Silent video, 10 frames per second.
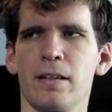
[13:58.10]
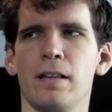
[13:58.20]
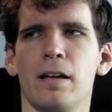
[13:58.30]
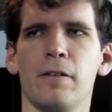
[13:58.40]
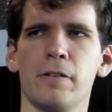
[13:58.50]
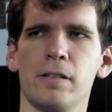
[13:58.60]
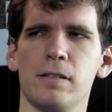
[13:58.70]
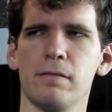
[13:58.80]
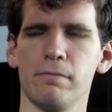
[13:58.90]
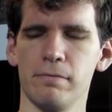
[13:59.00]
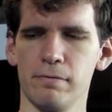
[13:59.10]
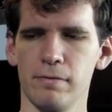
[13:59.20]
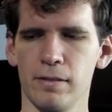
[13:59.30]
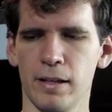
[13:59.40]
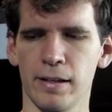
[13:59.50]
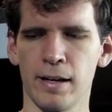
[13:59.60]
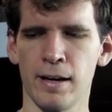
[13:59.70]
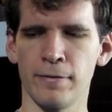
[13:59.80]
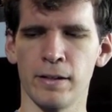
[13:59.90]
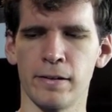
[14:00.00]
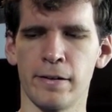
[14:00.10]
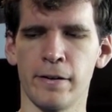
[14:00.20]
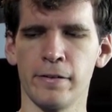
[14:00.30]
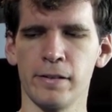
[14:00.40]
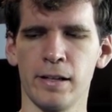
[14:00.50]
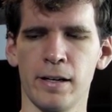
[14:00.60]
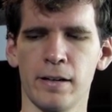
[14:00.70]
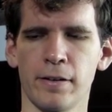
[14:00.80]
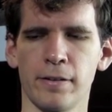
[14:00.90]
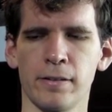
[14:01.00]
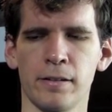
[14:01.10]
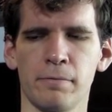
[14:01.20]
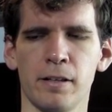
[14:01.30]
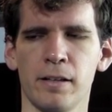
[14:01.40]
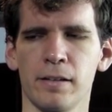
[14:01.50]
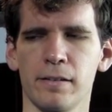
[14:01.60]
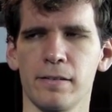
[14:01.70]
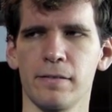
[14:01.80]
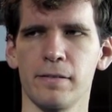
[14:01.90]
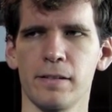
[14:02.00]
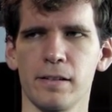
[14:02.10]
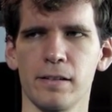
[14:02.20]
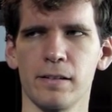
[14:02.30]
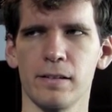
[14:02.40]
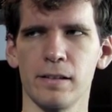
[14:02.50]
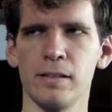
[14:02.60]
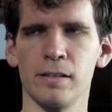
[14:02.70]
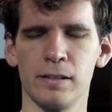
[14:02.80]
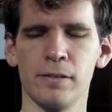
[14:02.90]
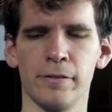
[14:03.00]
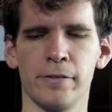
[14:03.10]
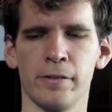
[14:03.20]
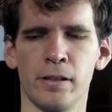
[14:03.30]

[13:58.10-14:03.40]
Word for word: I thought it was like having a heart attack or something because it, it, was